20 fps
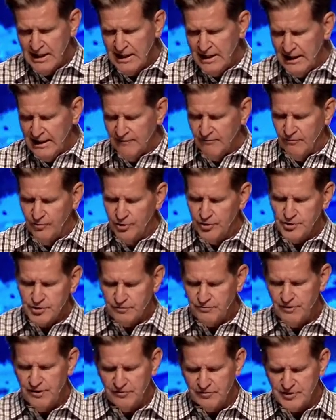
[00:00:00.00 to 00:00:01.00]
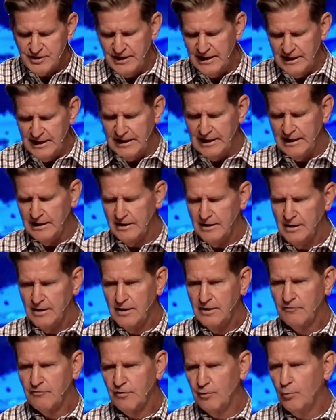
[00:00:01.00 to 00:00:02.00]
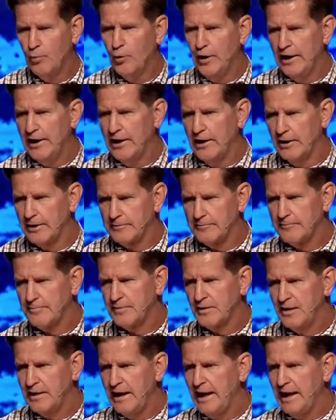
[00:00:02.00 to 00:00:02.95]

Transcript: in verse 15 from where?